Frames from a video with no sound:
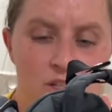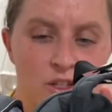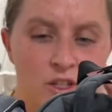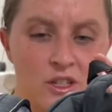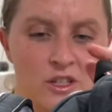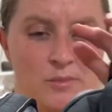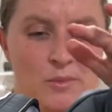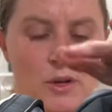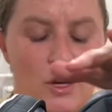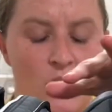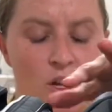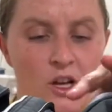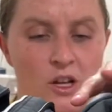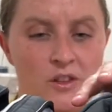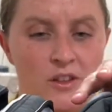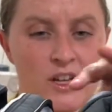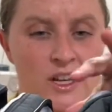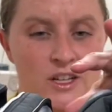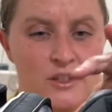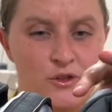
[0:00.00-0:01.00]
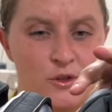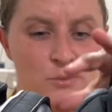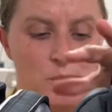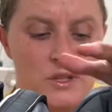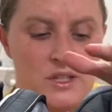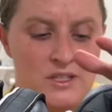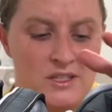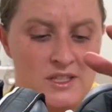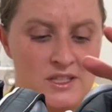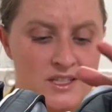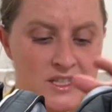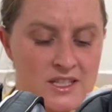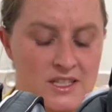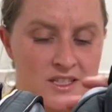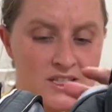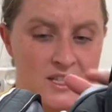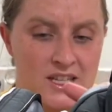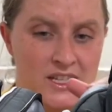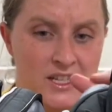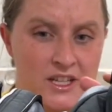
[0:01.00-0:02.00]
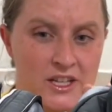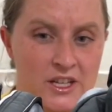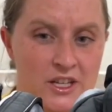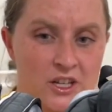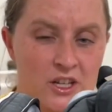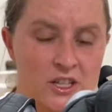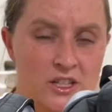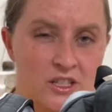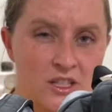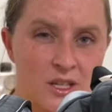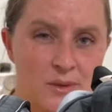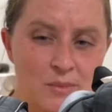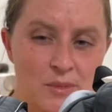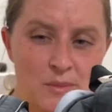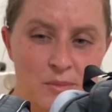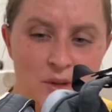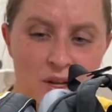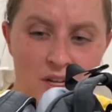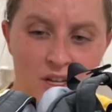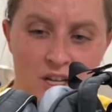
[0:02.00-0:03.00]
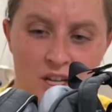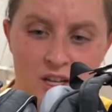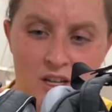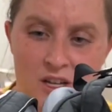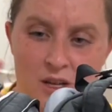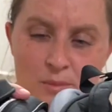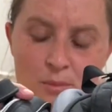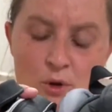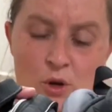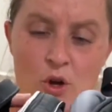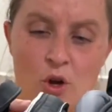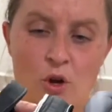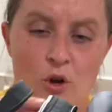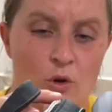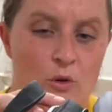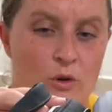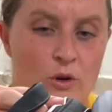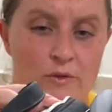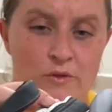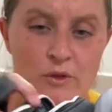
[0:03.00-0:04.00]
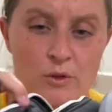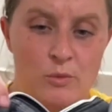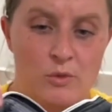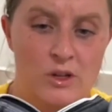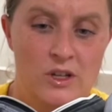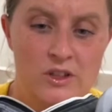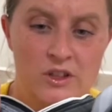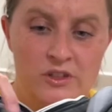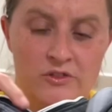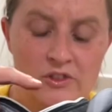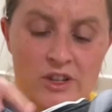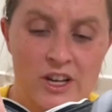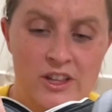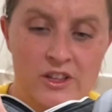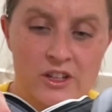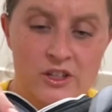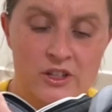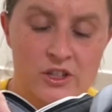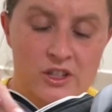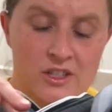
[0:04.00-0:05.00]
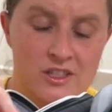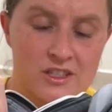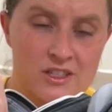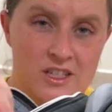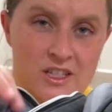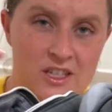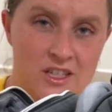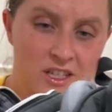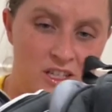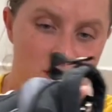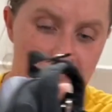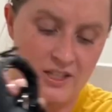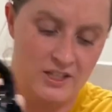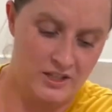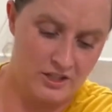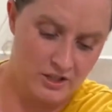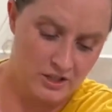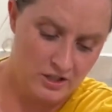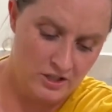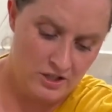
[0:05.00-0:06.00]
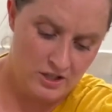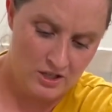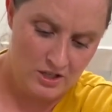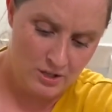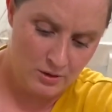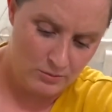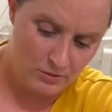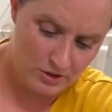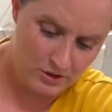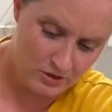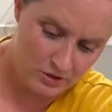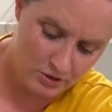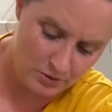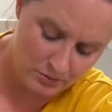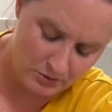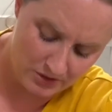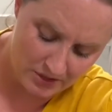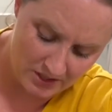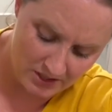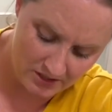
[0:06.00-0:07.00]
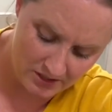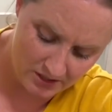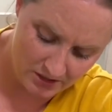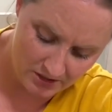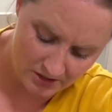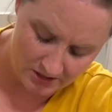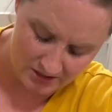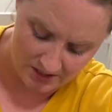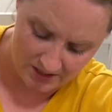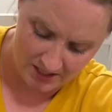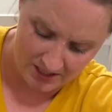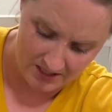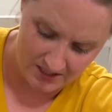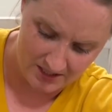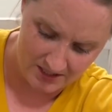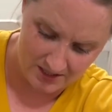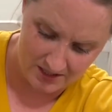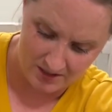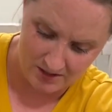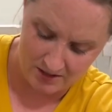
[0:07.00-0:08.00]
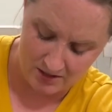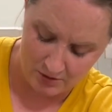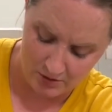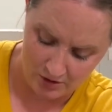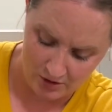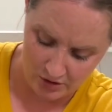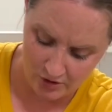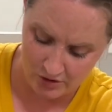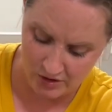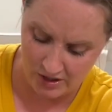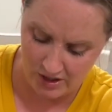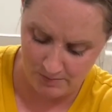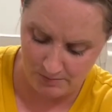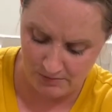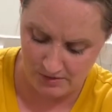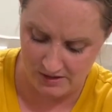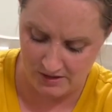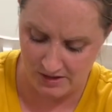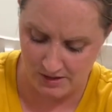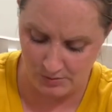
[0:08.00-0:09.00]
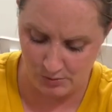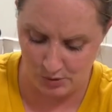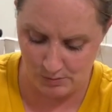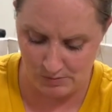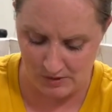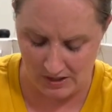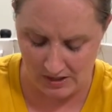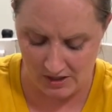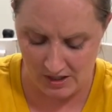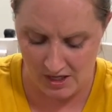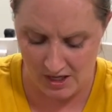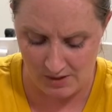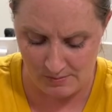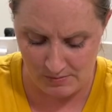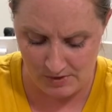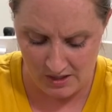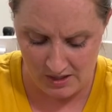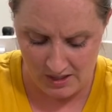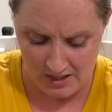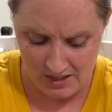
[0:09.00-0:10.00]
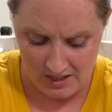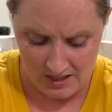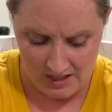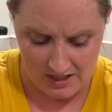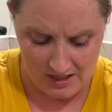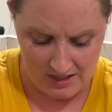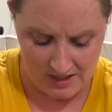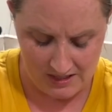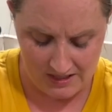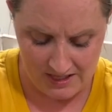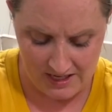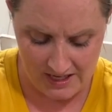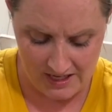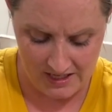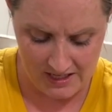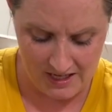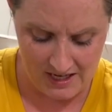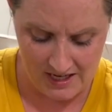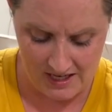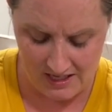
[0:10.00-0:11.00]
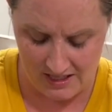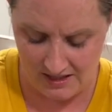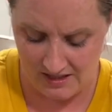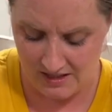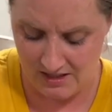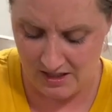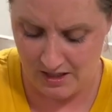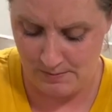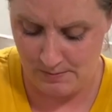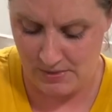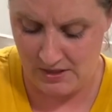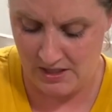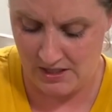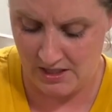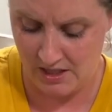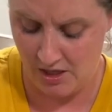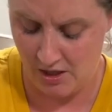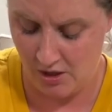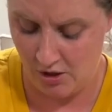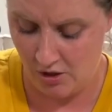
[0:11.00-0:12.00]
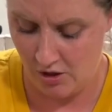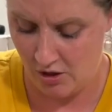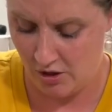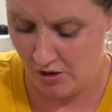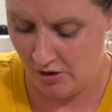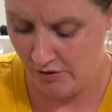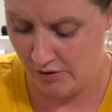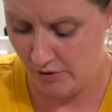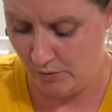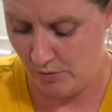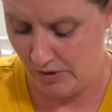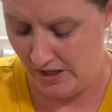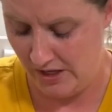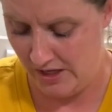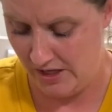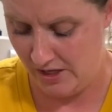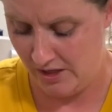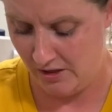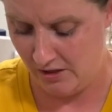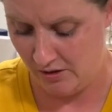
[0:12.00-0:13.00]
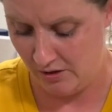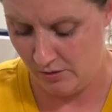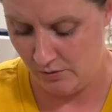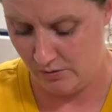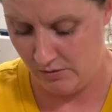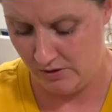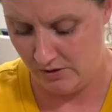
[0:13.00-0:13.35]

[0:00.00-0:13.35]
you can put all the extra pieces inside here, zip it back up, or if you want, rather, you can stick it in here. It's super easy. Just hook up the zipper back up and then take it and zip it all the way closed.